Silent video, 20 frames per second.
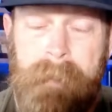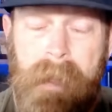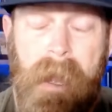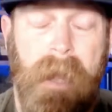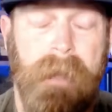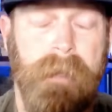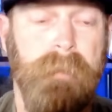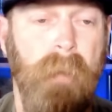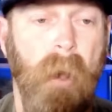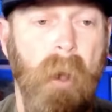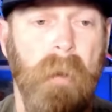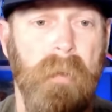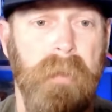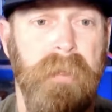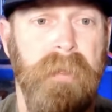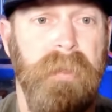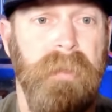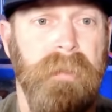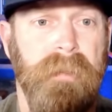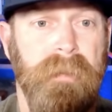I do
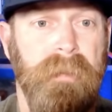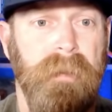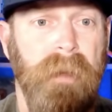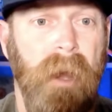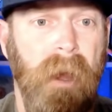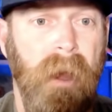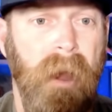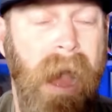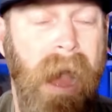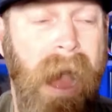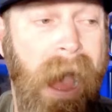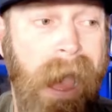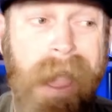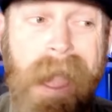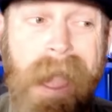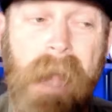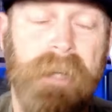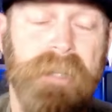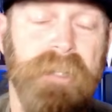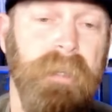both. I
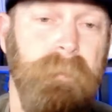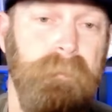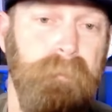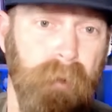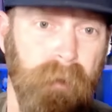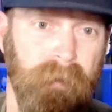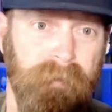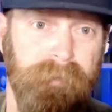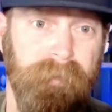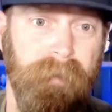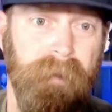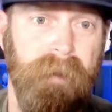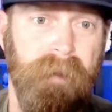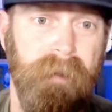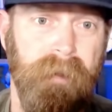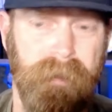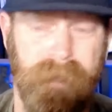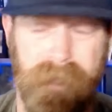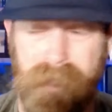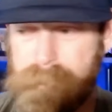actually
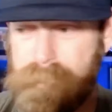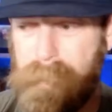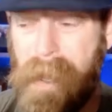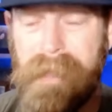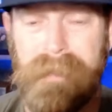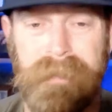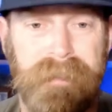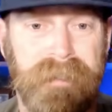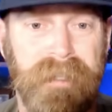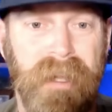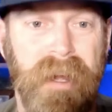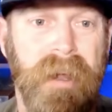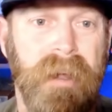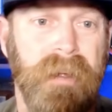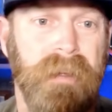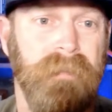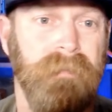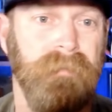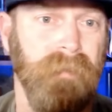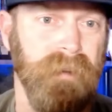prefer the spot and
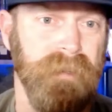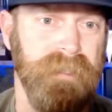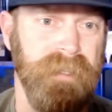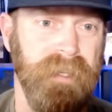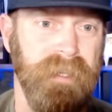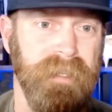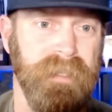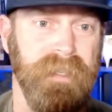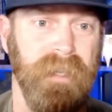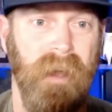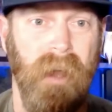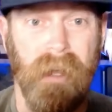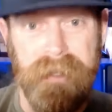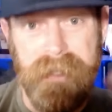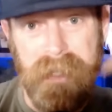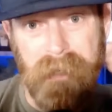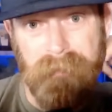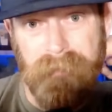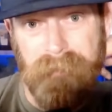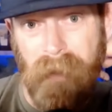stock versus
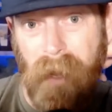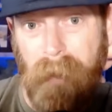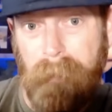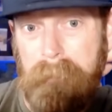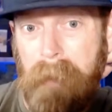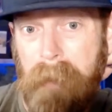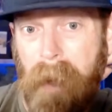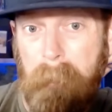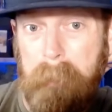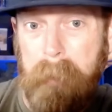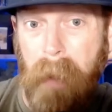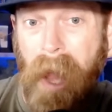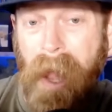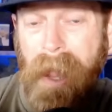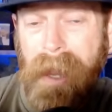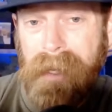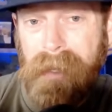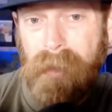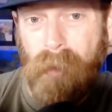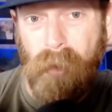hunting from a
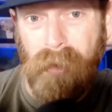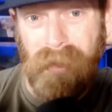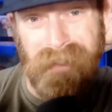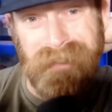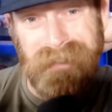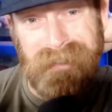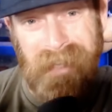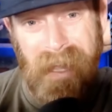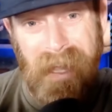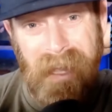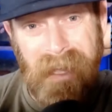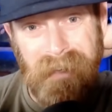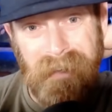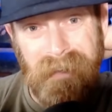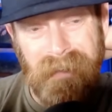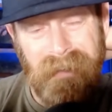blind or a stand.